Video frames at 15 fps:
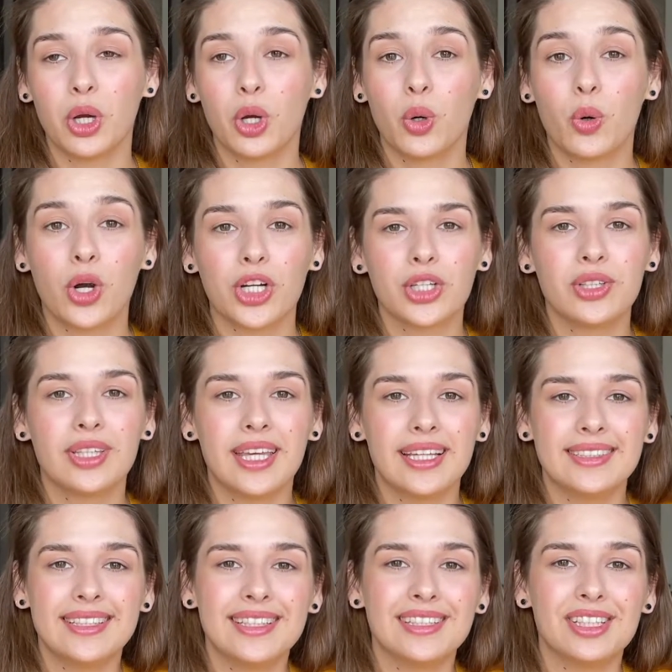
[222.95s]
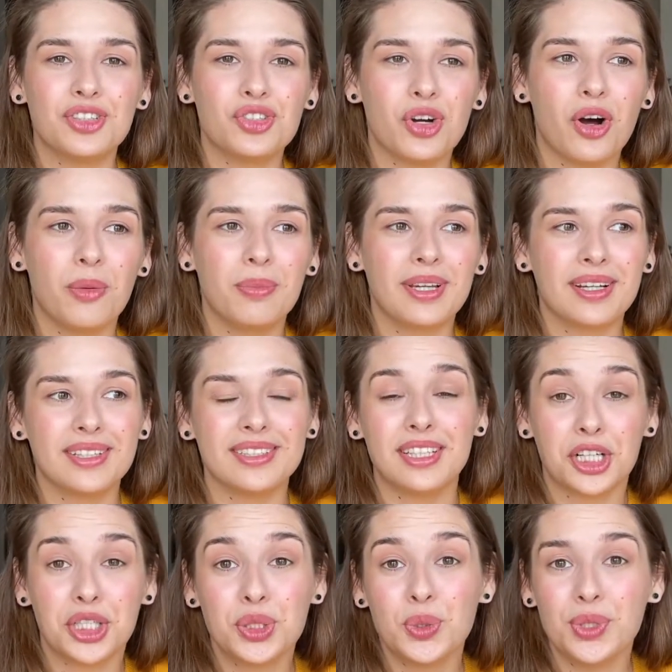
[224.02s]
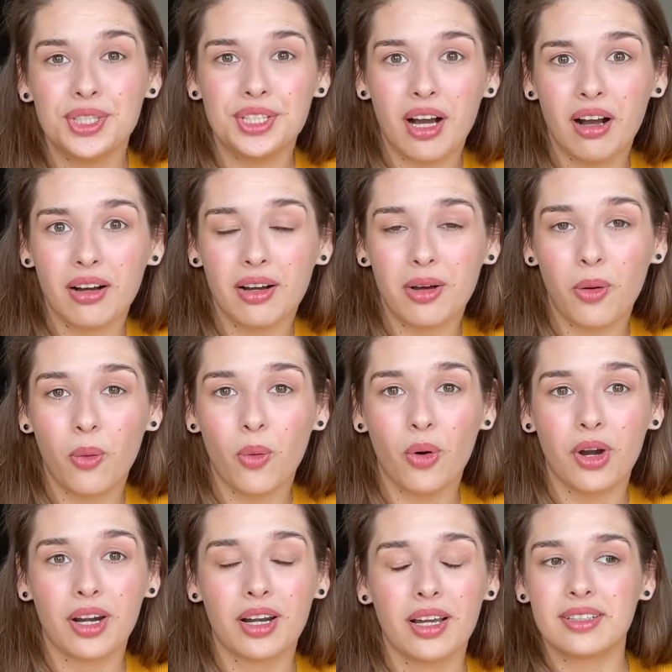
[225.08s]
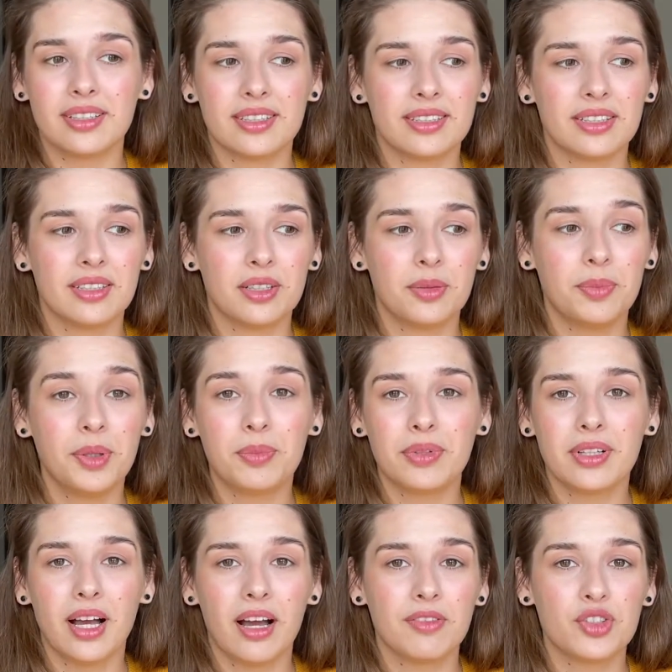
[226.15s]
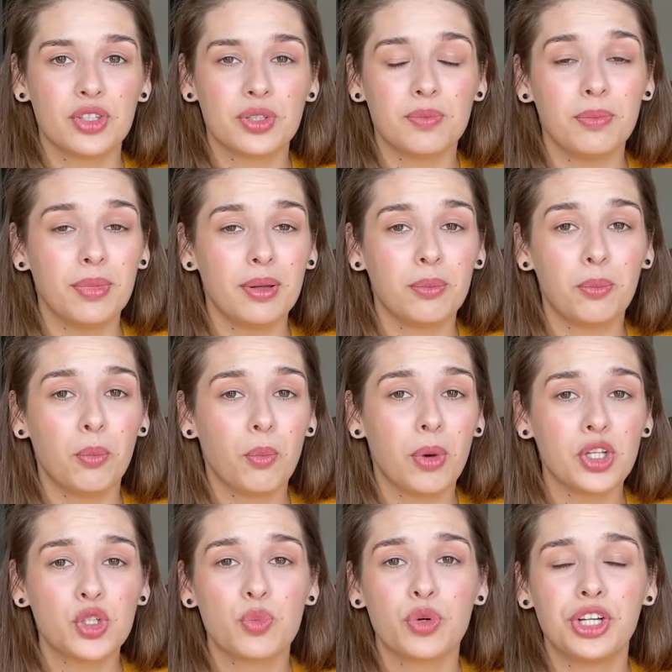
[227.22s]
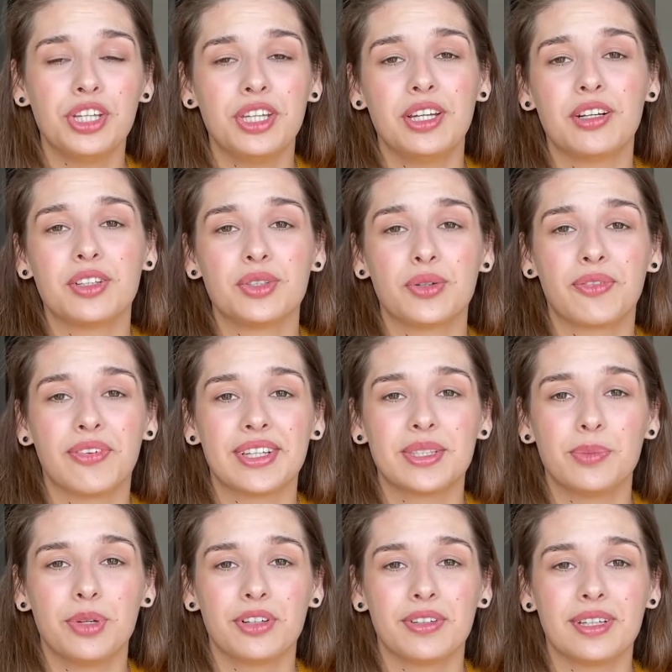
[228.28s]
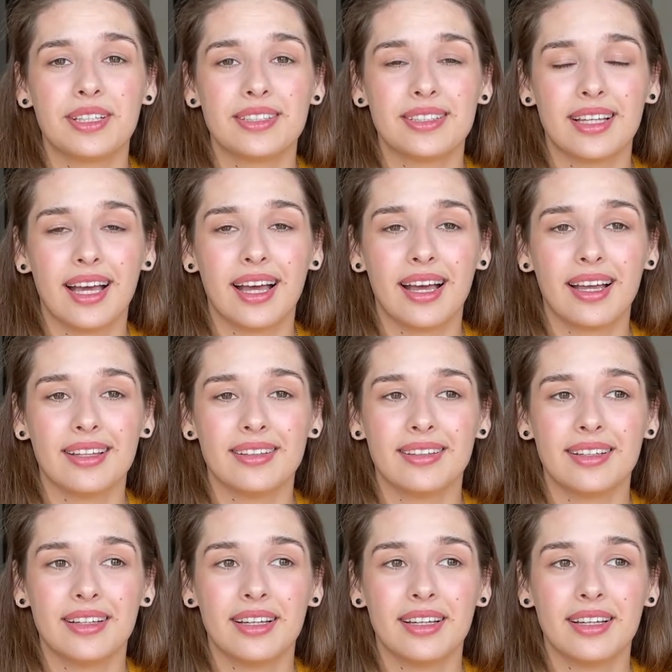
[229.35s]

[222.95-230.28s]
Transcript: who are not getting the job because they're too young, or because people have just much more years of experience, and